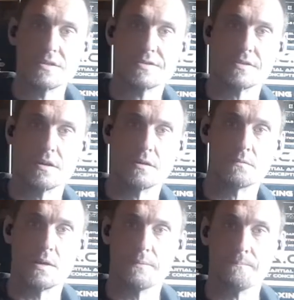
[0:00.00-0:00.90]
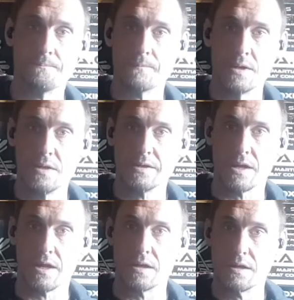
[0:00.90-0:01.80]
So,
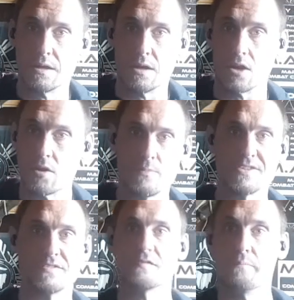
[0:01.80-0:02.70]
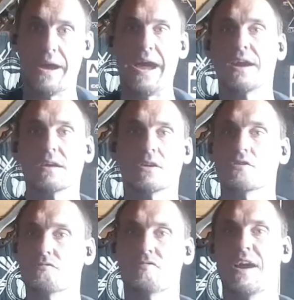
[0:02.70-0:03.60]
I got myself back
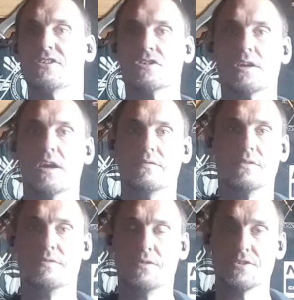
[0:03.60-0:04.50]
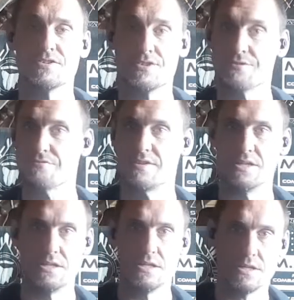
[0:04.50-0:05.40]
gradually over the first 3
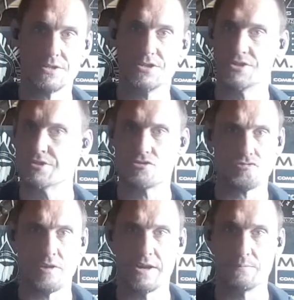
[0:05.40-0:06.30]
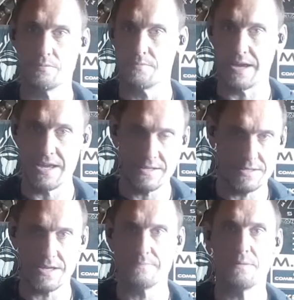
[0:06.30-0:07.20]
years, just training, put my head
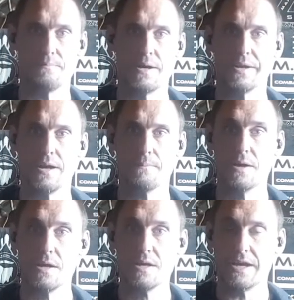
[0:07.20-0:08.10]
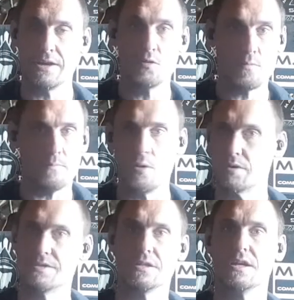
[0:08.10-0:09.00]
down, my butt up, and all my
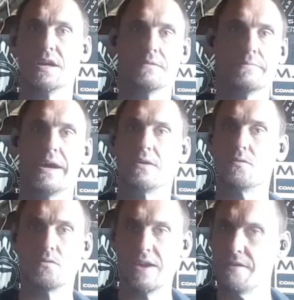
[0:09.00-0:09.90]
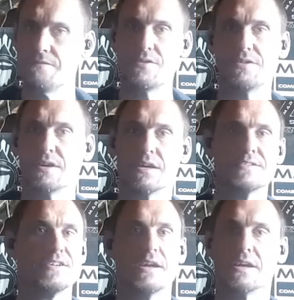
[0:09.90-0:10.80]
boxing came back. Everything
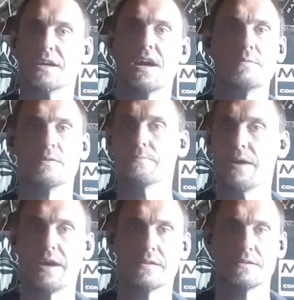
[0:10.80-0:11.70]
started coming back.